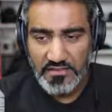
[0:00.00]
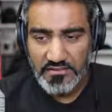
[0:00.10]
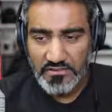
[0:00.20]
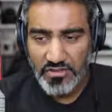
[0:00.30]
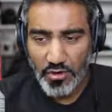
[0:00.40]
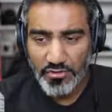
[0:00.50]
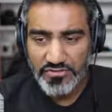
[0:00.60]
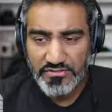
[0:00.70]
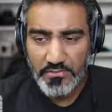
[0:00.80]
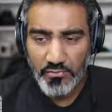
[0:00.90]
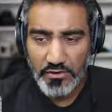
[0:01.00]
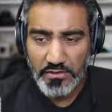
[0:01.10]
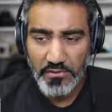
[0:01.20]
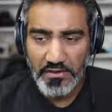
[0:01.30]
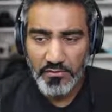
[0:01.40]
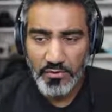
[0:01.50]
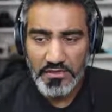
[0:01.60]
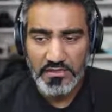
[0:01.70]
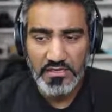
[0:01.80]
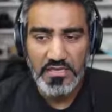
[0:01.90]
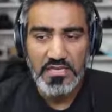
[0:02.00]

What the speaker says: then coach them week by week